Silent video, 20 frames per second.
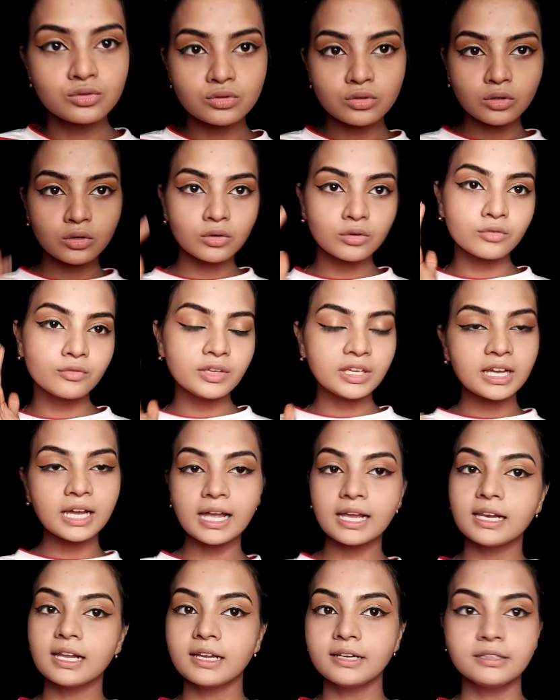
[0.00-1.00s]
So
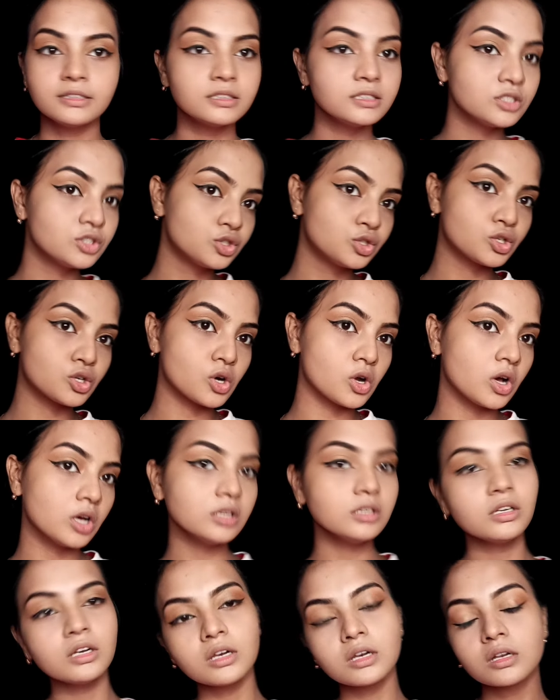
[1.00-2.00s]
wing eyeliner is
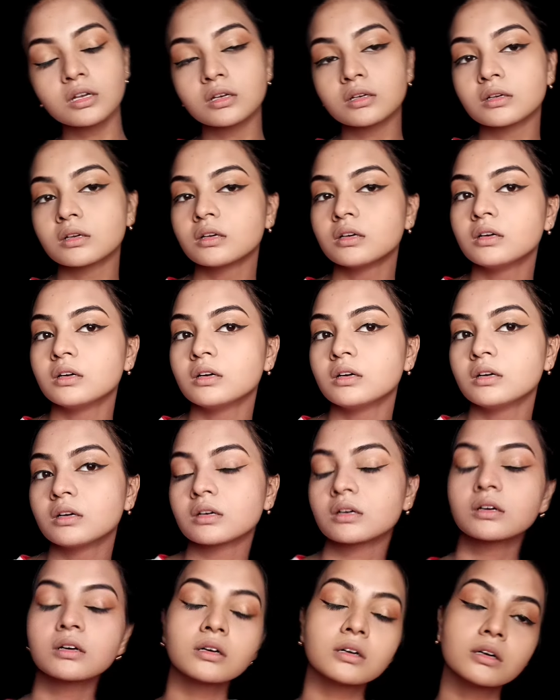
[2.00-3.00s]
drawn.
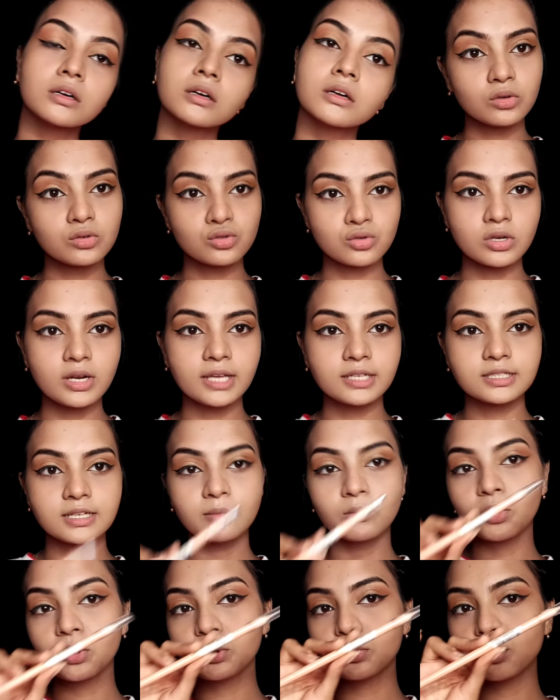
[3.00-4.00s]
So next
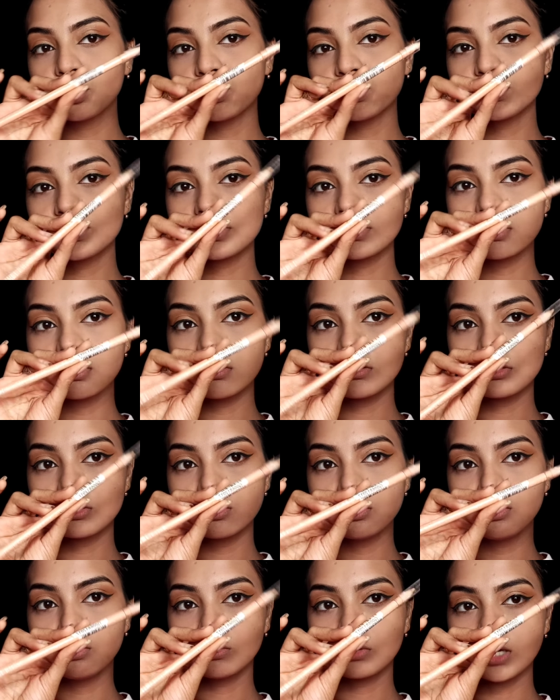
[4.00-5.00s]
I'm going to use this
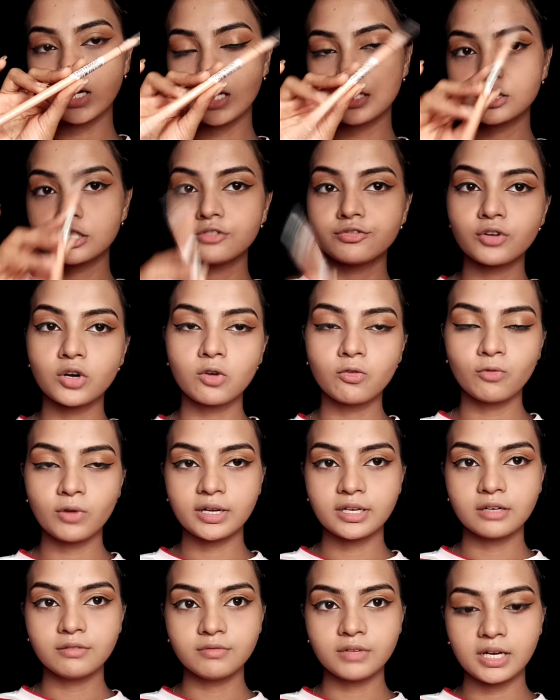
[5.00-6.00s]
nude kajal from
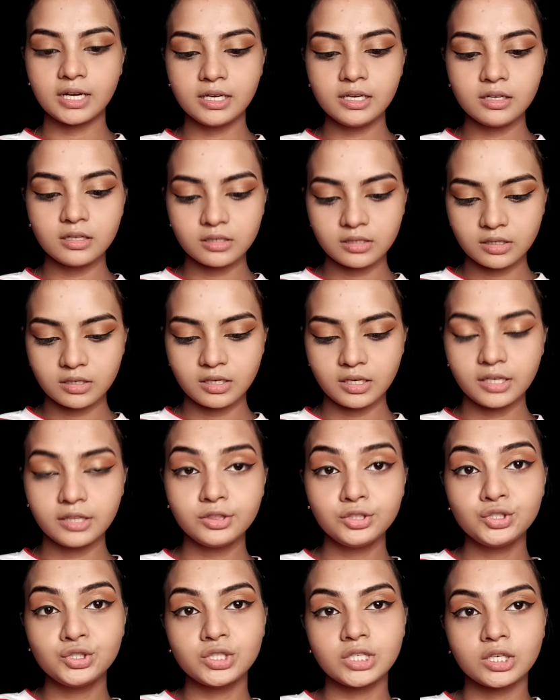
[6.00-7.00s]
Wet n Wild in
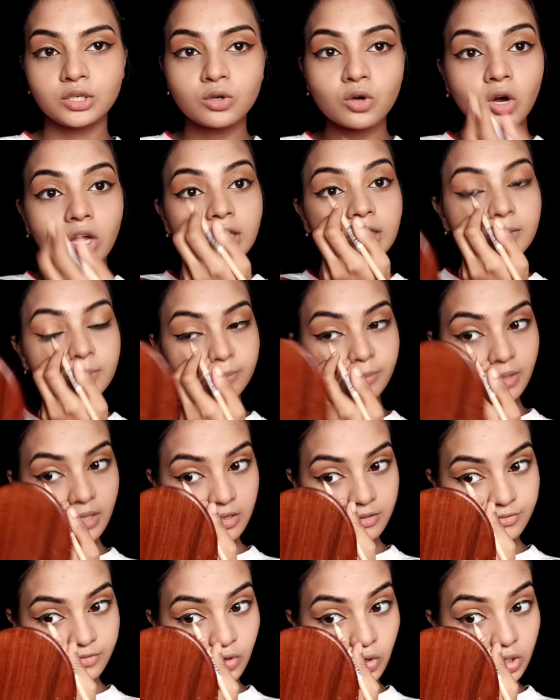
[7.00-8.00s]
the shade Calling
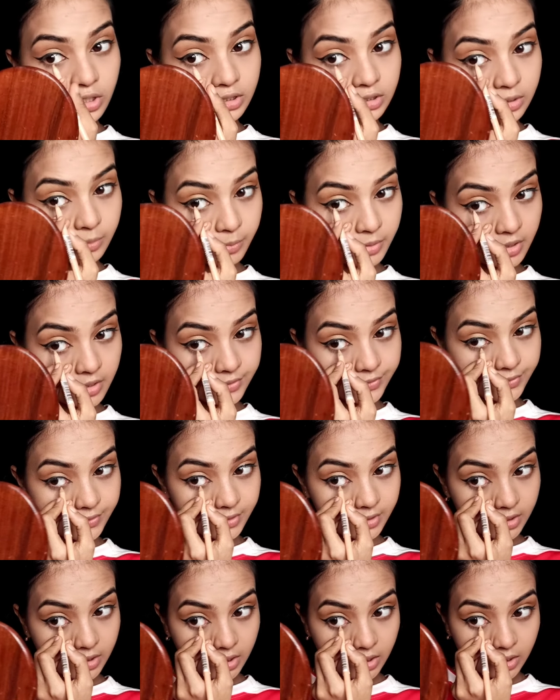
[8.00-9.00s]
the Buff.
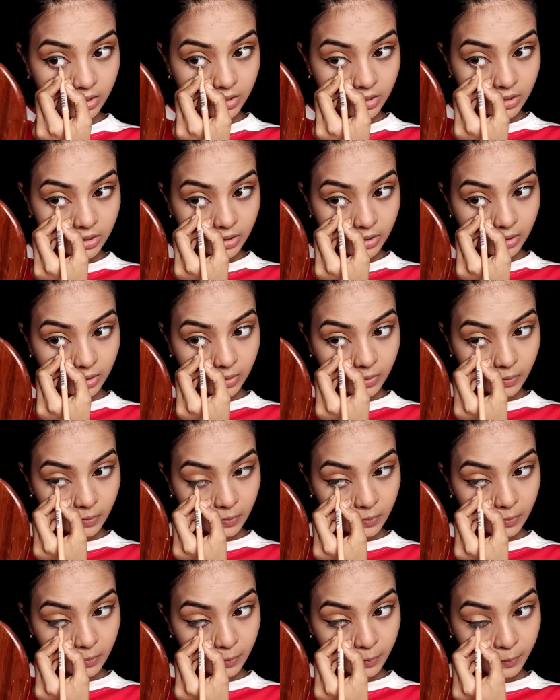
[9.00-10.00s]
I'm
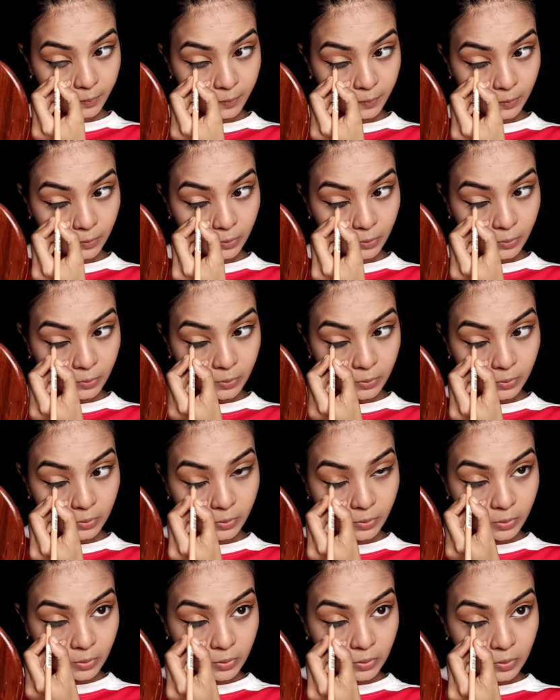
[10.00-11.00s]
going to use
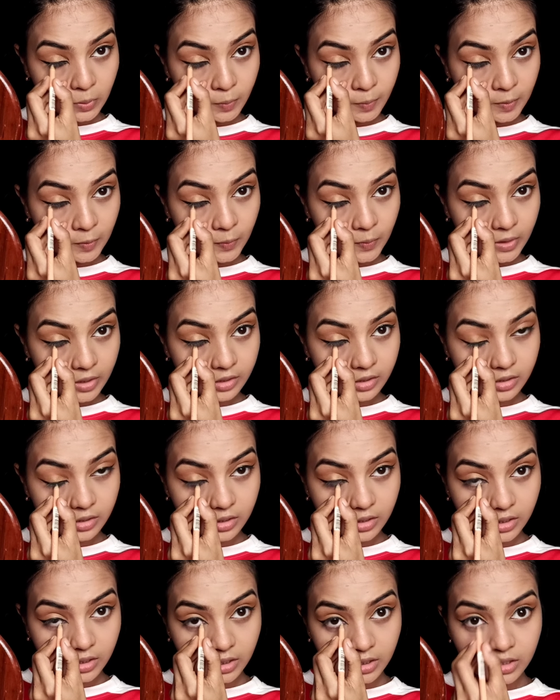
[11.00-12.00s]
this on my
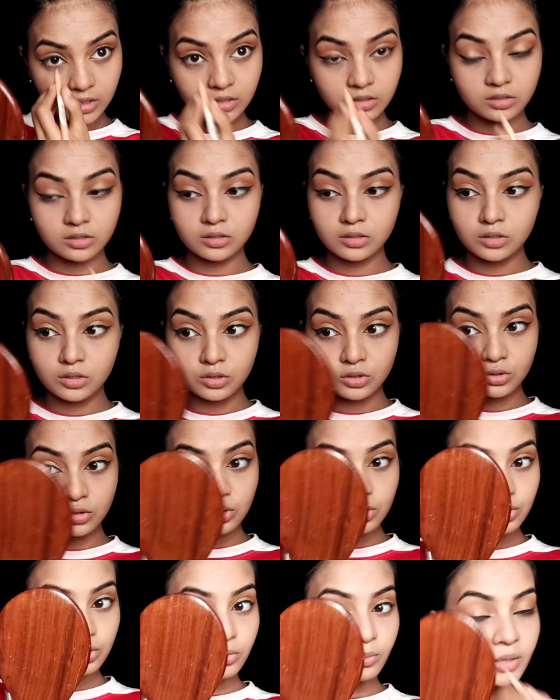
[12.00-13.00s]
waterline
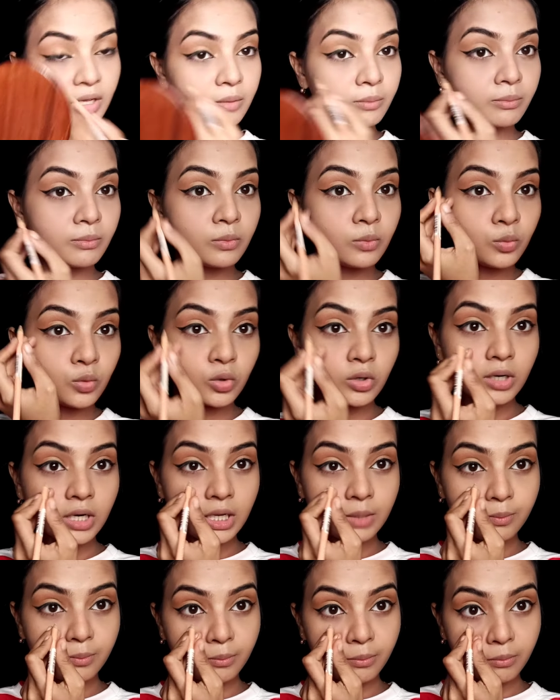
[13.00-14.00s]
just to make
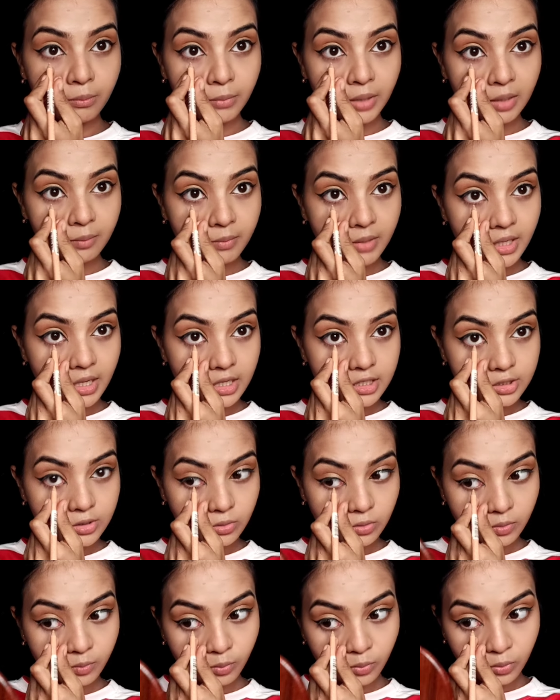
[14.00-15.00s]
my eyes
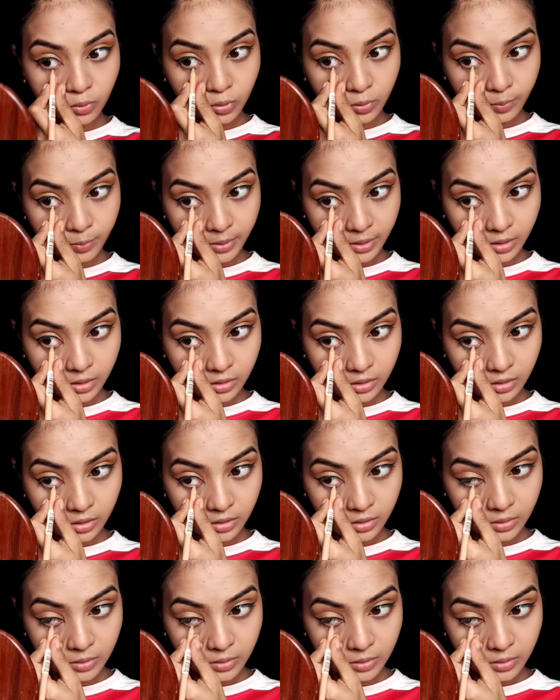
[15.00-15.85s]
look more bigger.